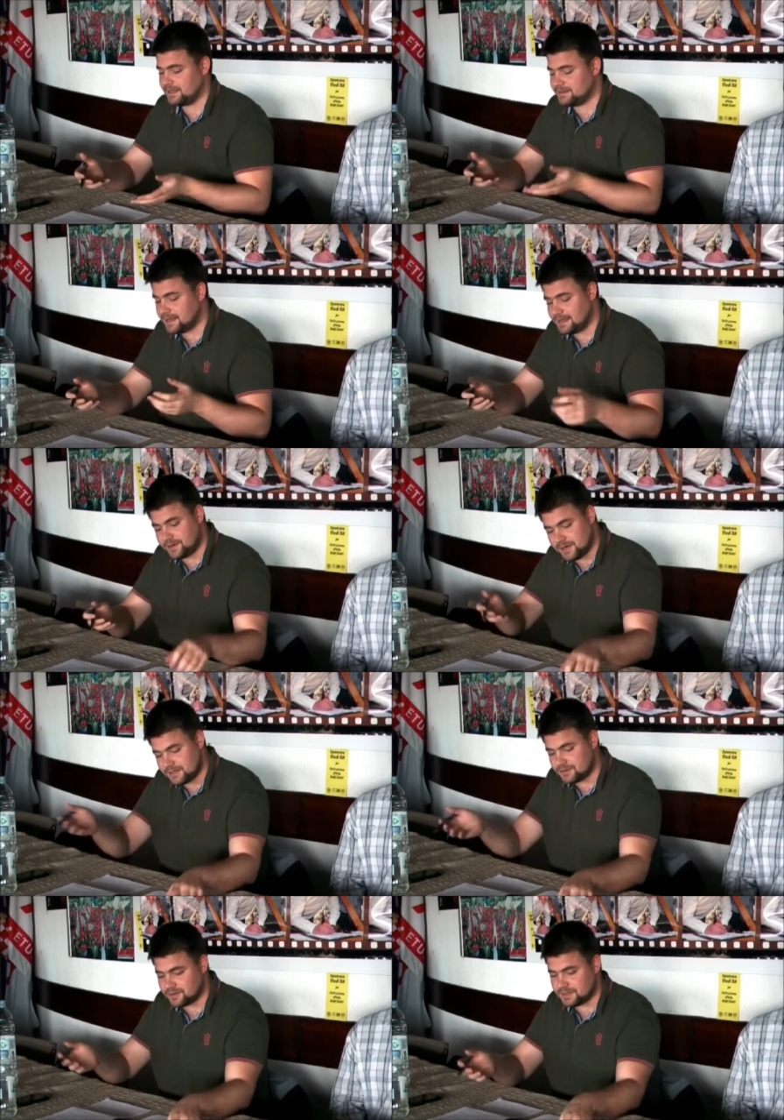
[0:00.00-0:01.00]
And I
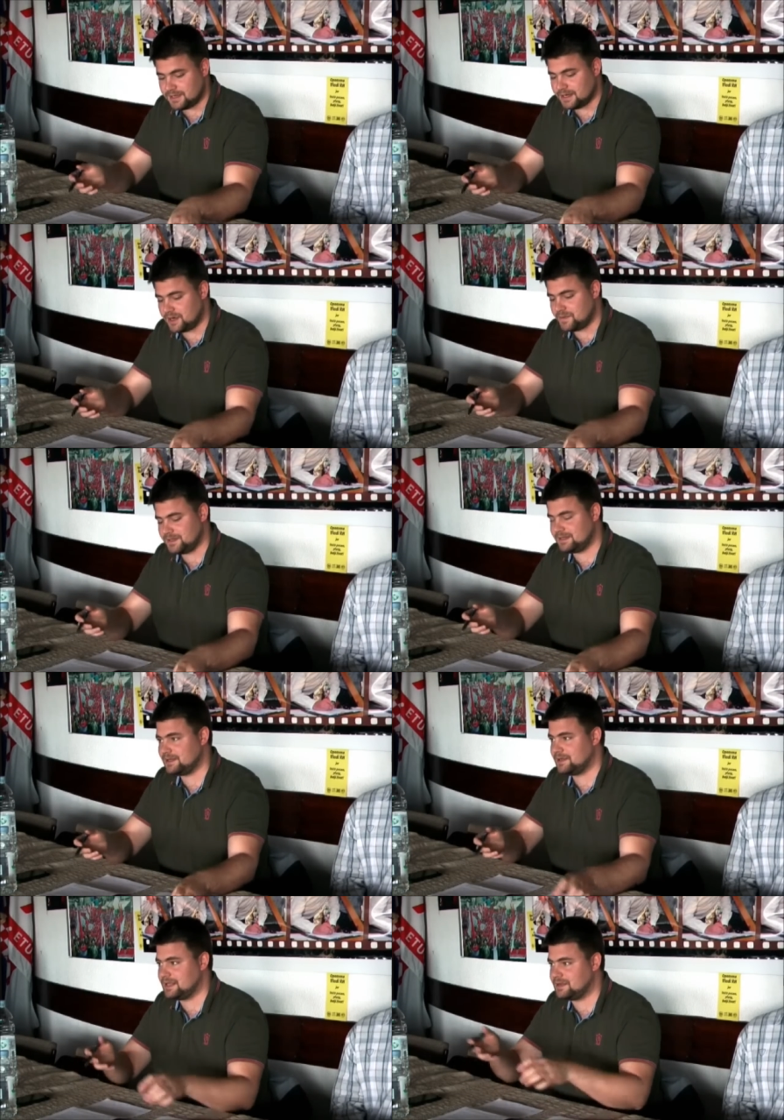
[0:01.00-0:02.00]
really totally agree
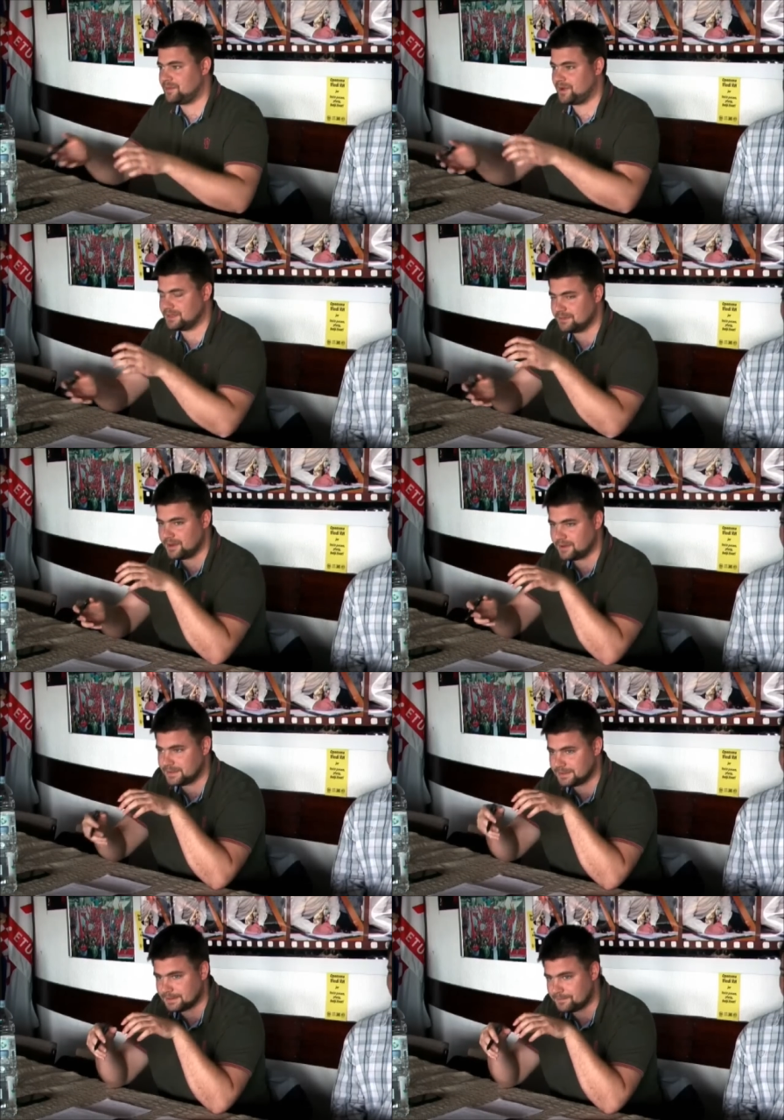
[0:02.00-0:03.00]
with that point
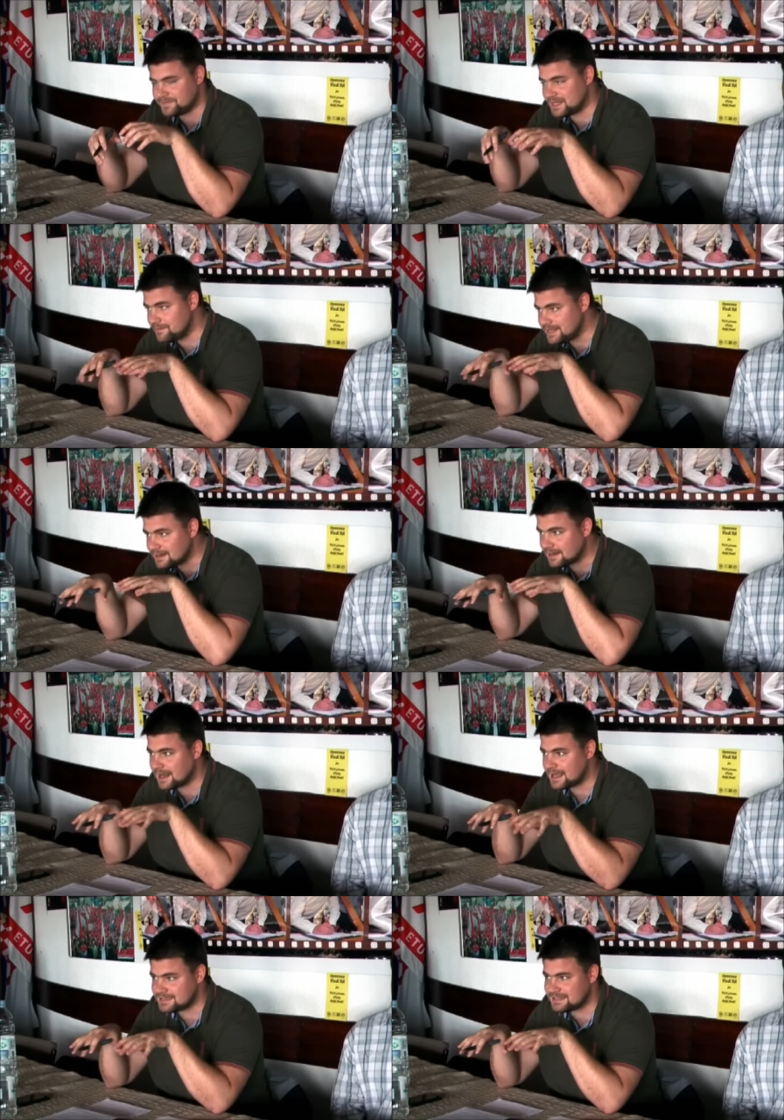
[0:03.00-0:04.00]
about um, the middle
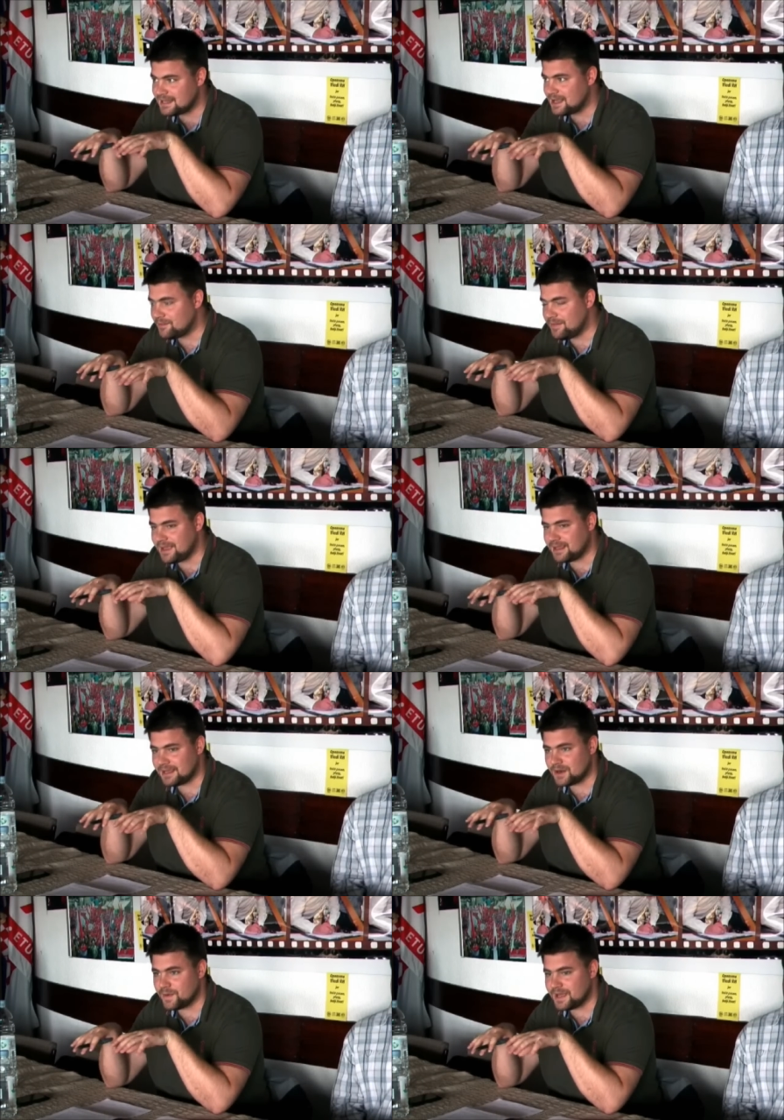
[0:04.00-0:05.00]
class being,
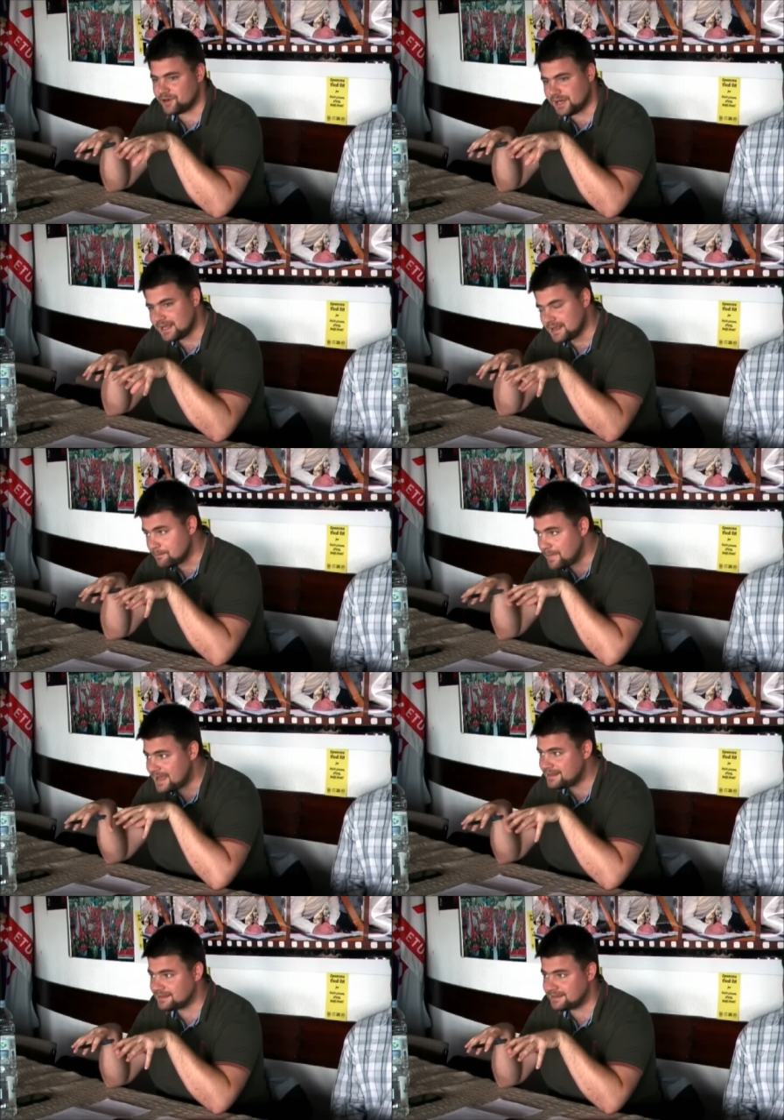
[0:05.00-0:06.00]
in a way, really
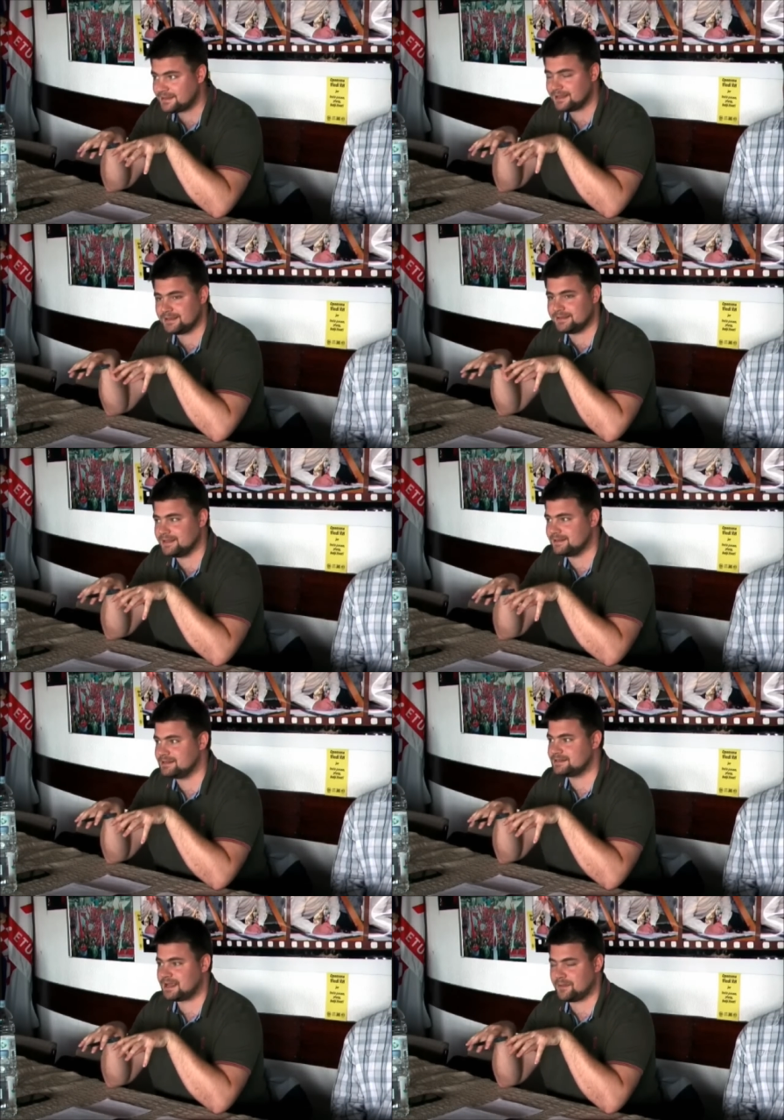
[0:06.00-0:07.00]
embedded in, in
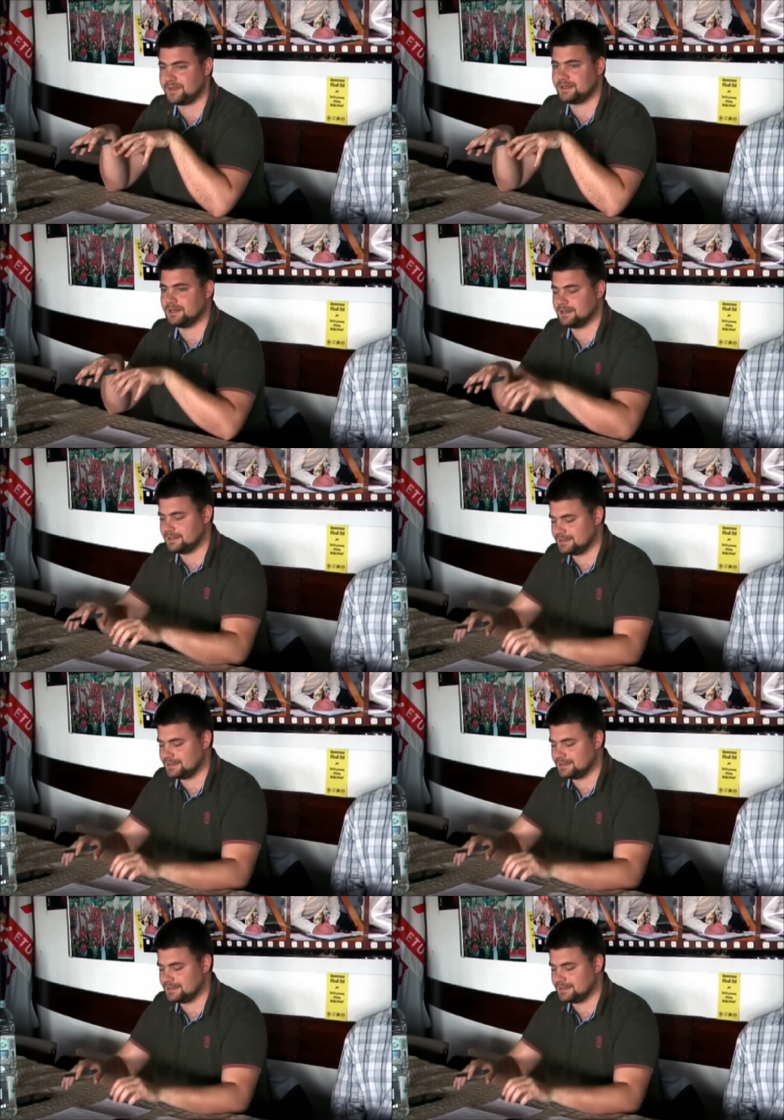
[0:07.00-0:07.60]
this capital